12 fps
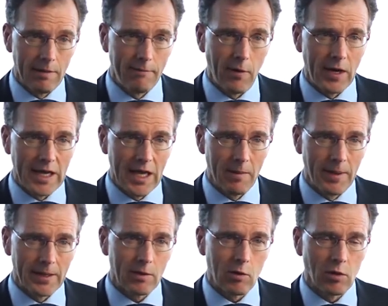finding out
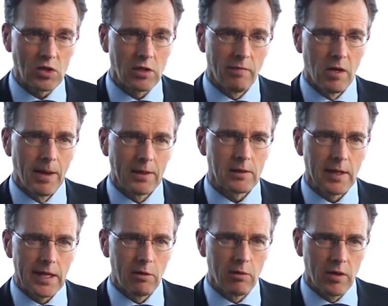about the cost of it a month
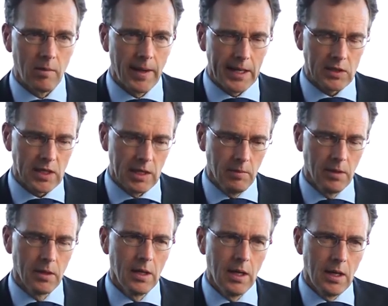later on their bank
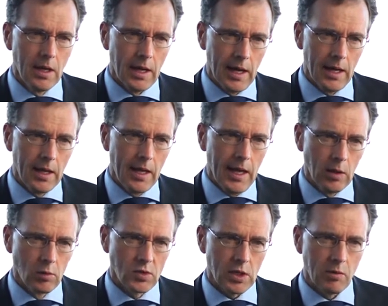statement. And
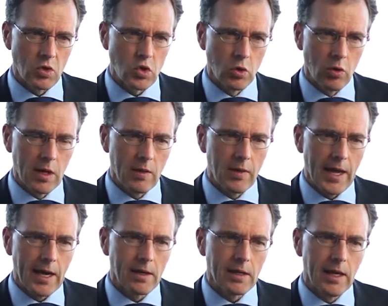also ensuring
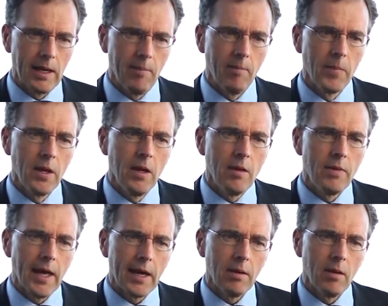that
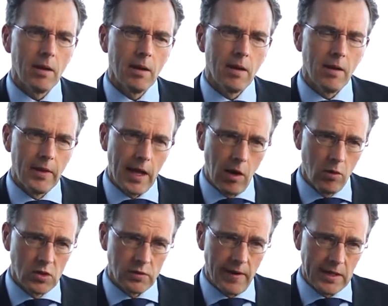that the
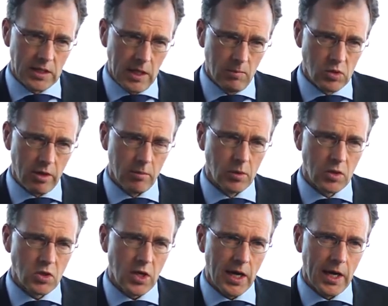owners of ATMs are able to
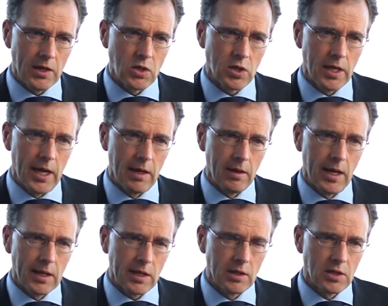charge
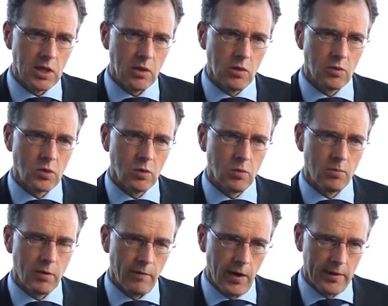and continue to
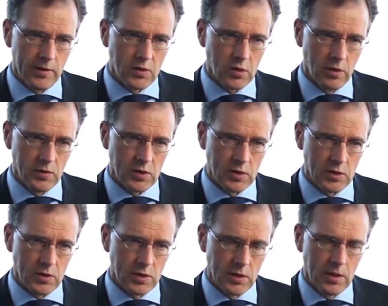provide the
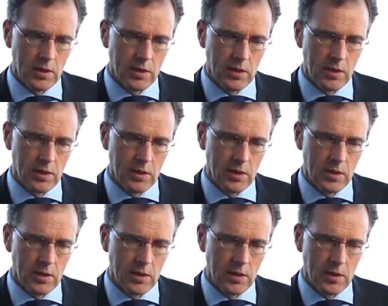services.